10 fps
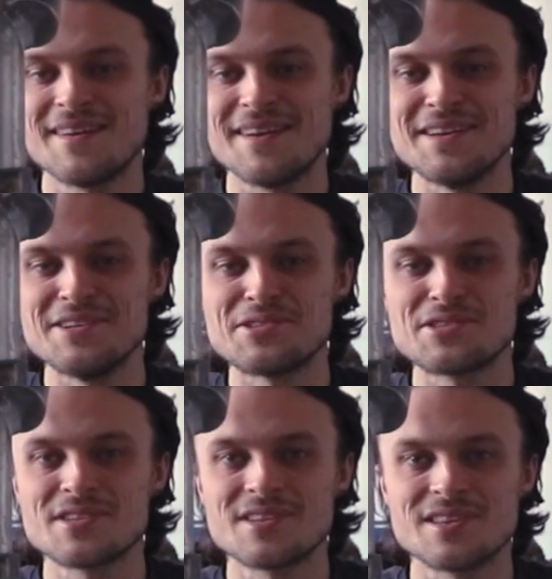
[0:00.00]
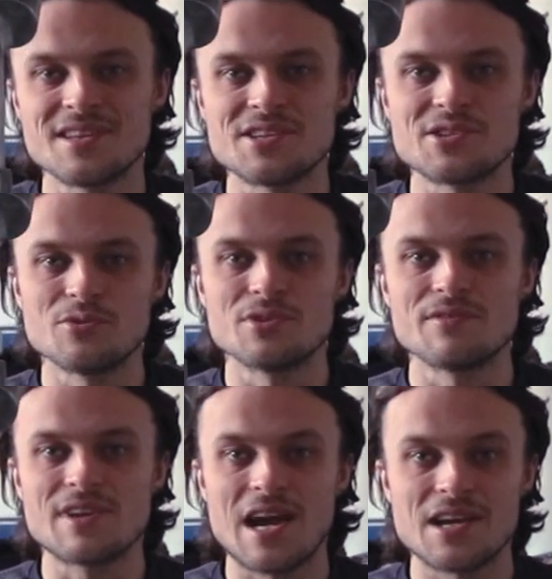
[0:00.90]
is this sort of
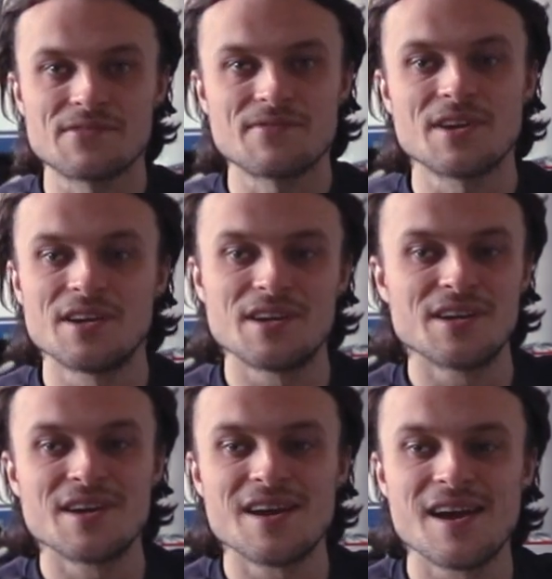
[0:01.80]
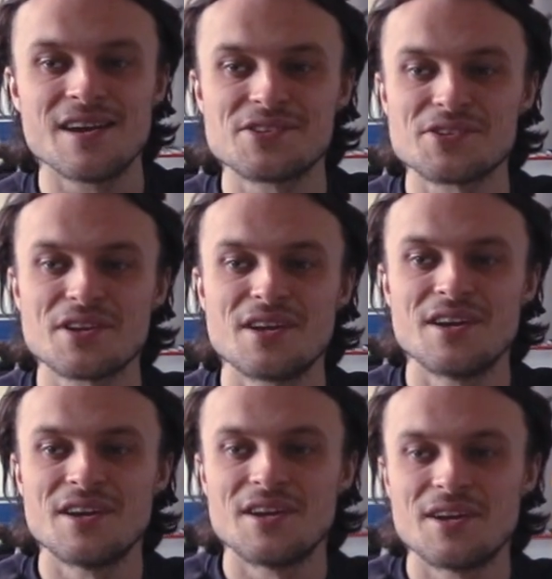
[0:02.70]
Kafka-esque
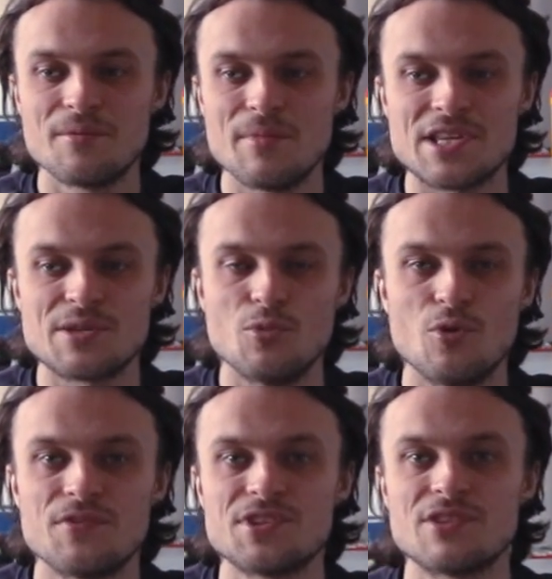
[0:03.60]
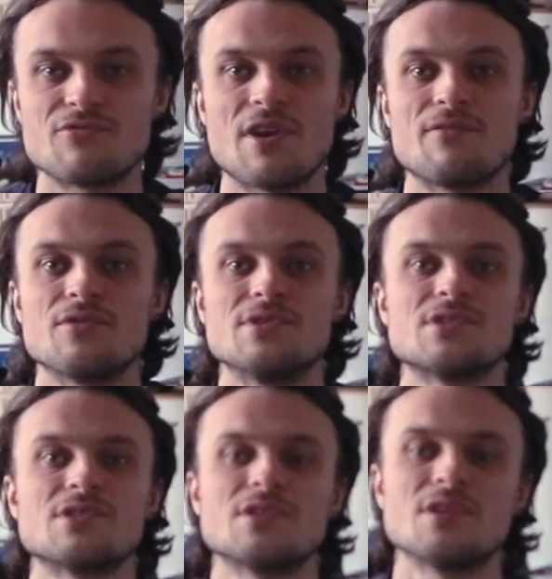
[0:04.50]
metamorphosis
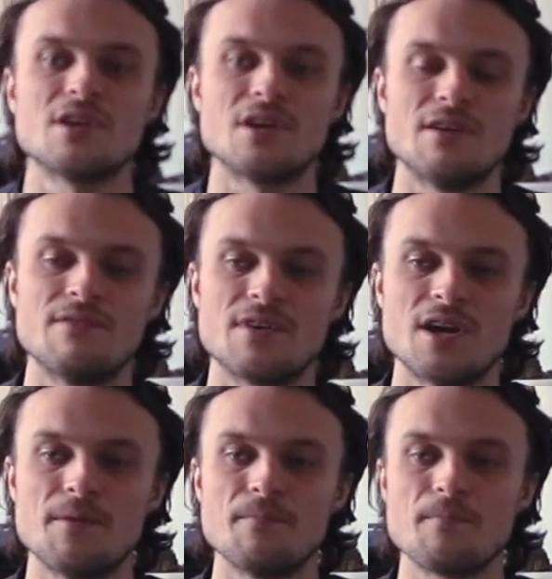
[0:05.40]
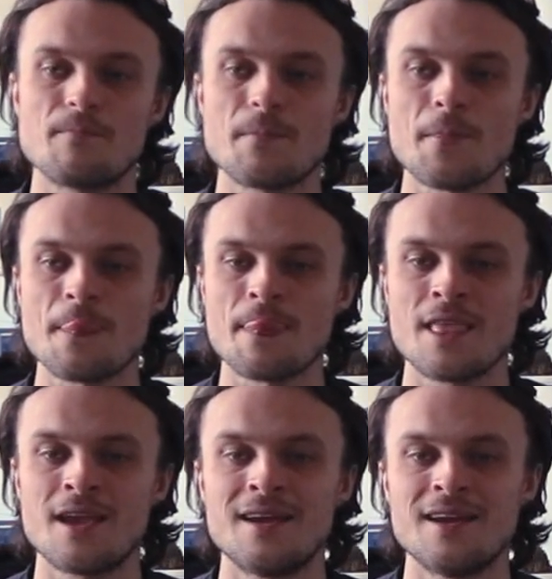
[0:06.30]
reference of
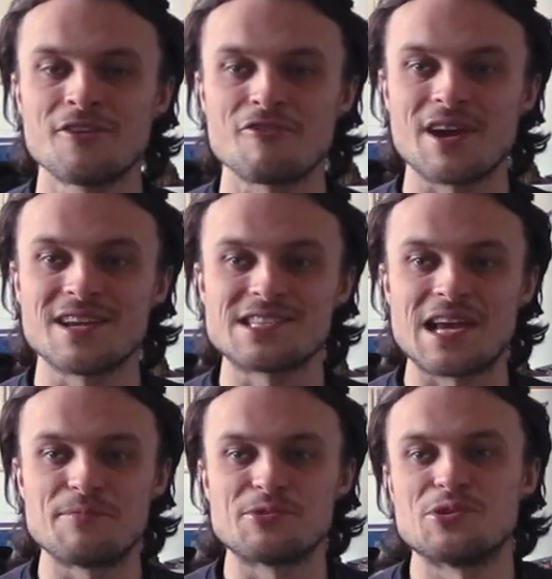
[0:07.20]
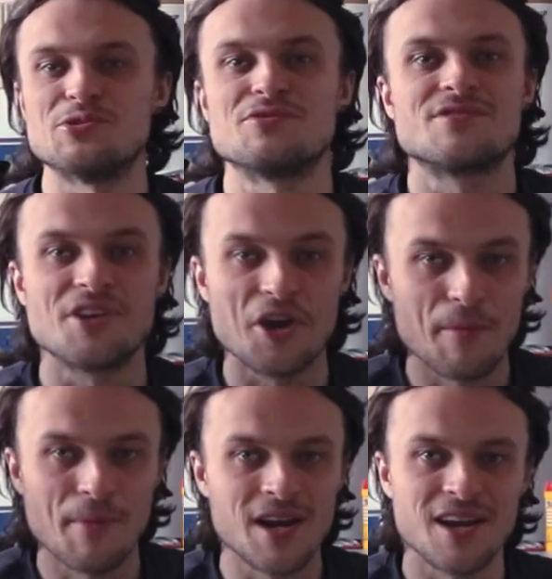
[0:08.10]
Gregor Samsa's
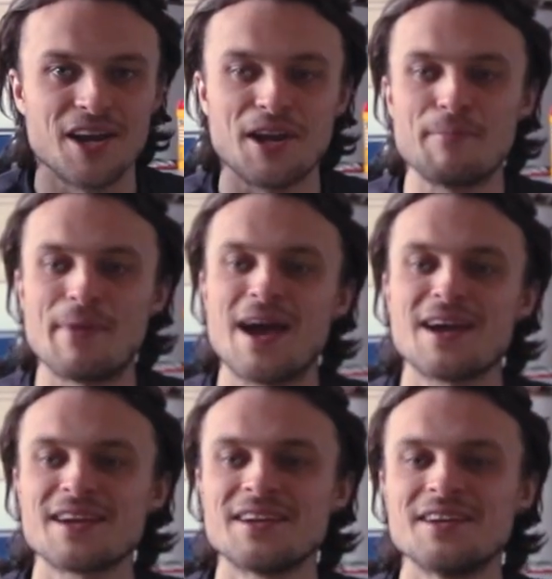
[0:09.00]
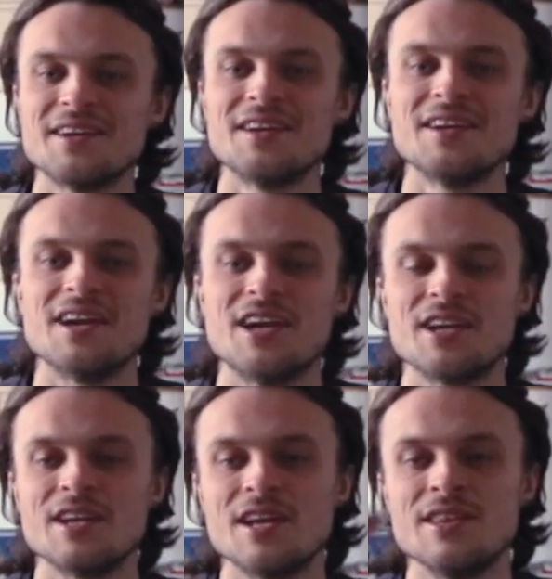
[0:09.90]
termite-like back.
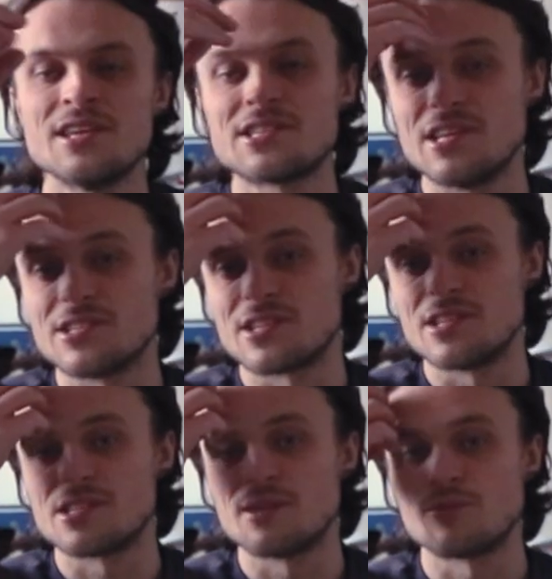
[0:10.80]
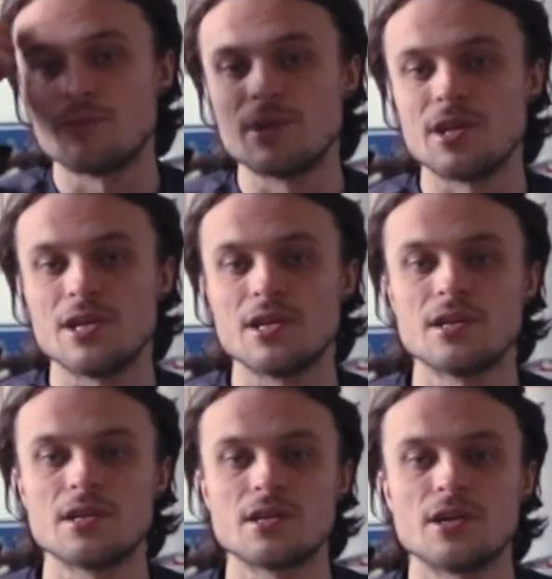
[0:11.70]
And in this instance it probably
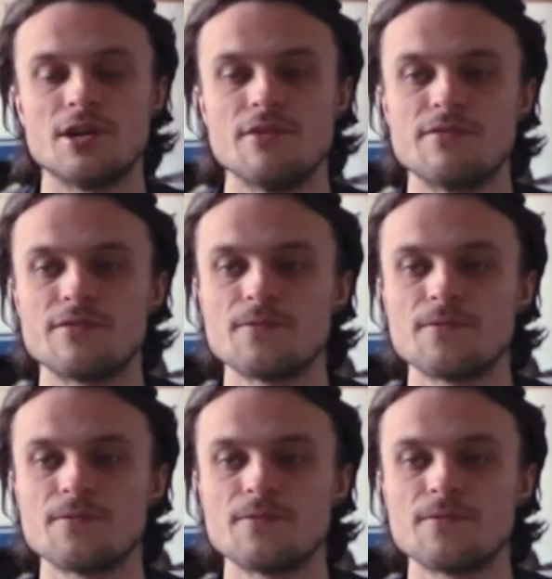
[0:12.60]
kind of,